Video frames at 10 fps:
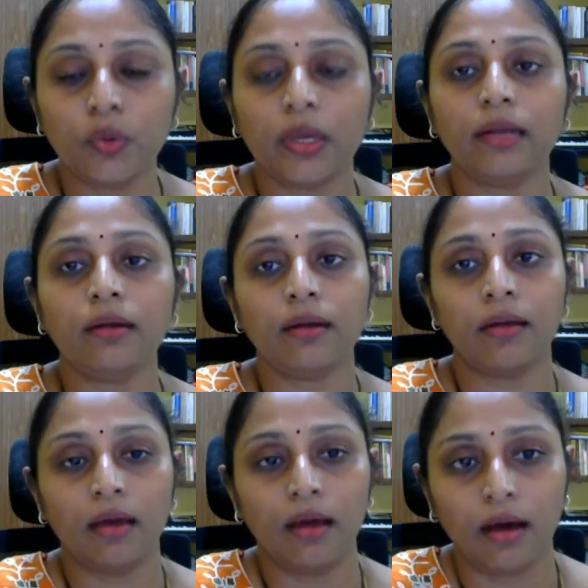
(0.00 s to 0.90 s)
can
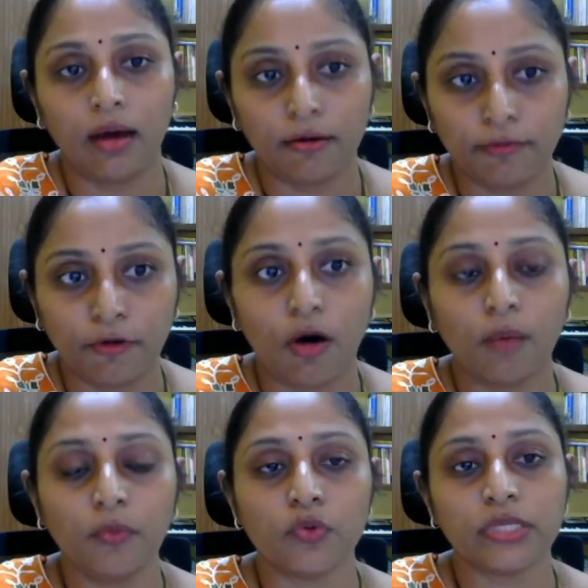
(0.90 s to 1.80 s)
form
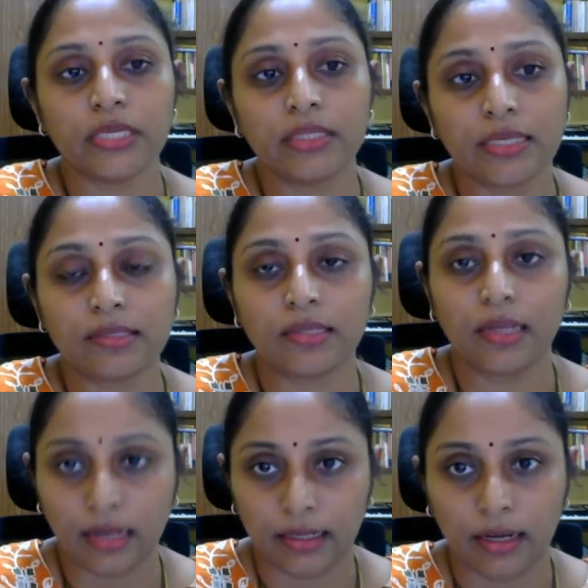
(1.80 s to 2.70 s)
using these 3
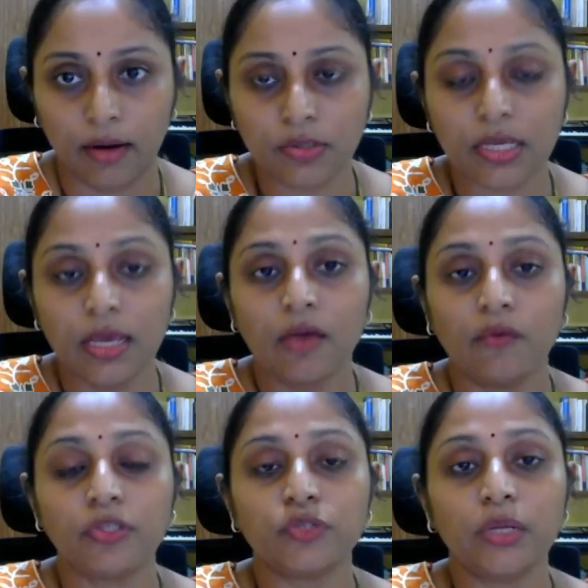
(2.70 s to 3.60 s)
cutouts,
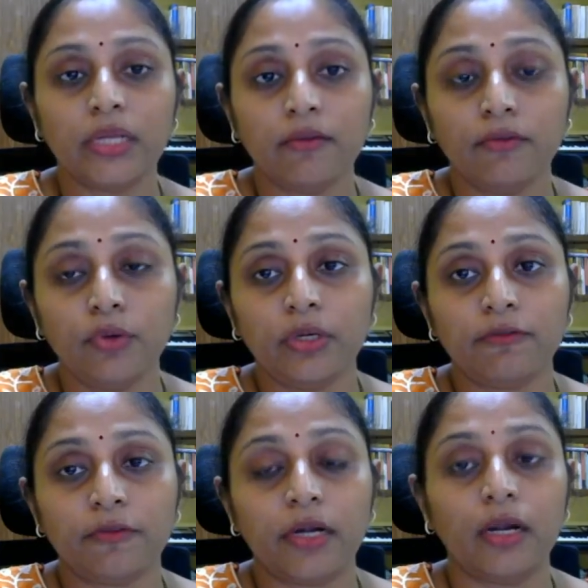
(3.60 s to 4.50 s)
which will give you
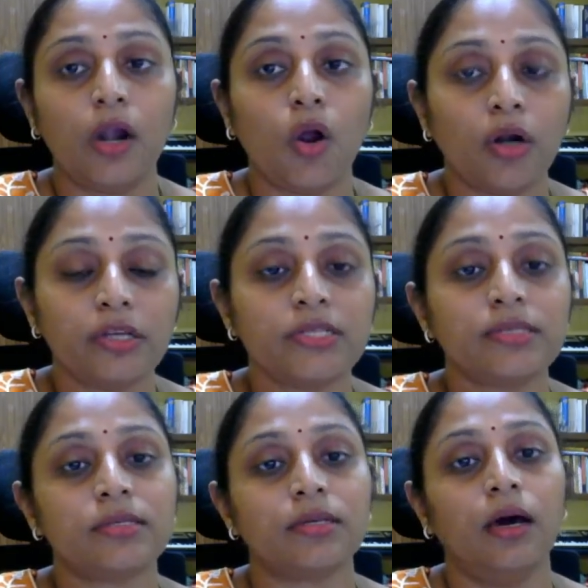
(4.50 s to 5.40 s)
different, not
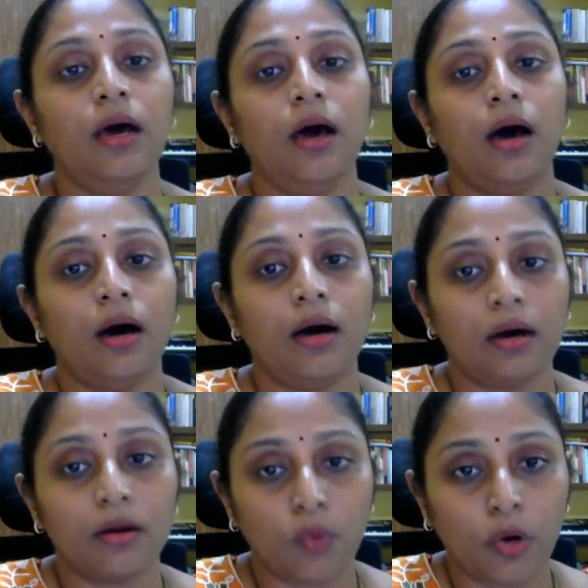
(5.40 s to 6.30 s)
just
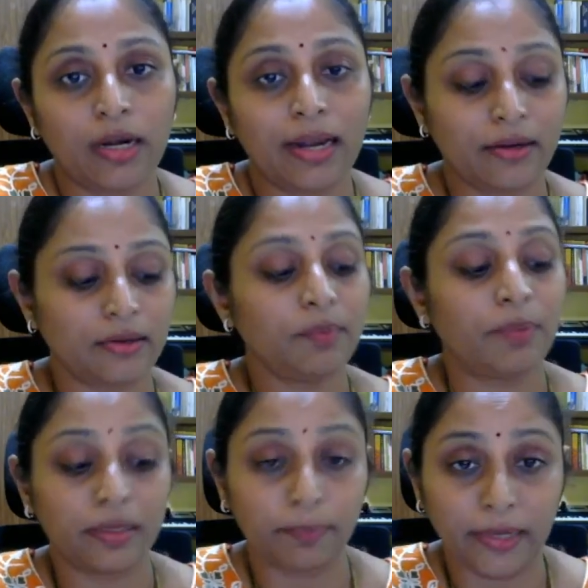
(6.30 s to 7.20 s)
quadrilateral but
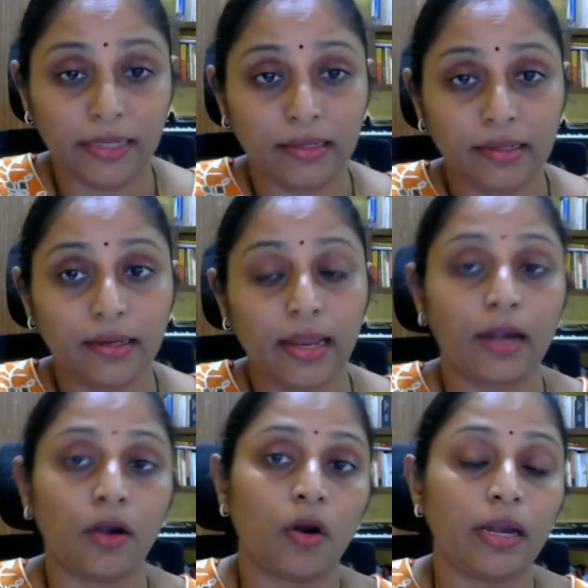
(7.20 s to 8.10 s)
a pentagon,
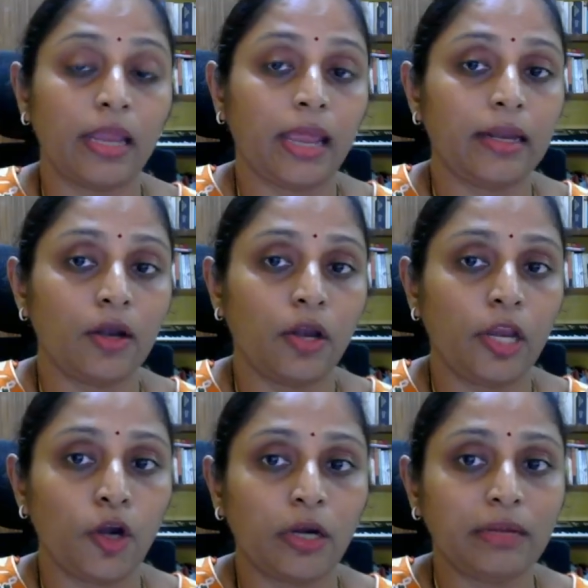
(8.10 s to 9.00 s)
and it need
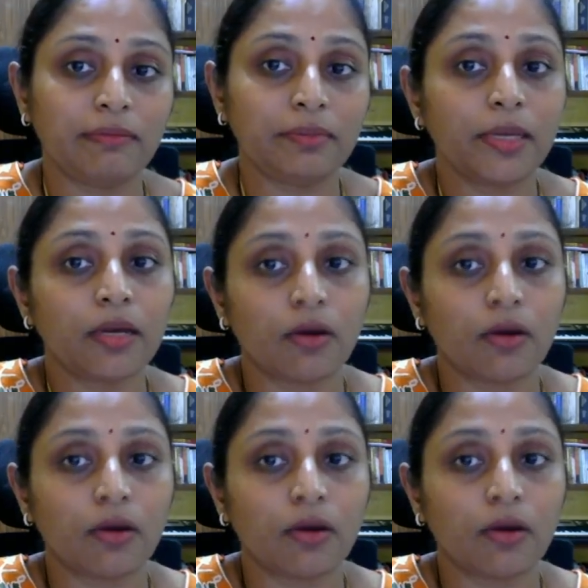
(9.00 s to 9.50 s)
not even be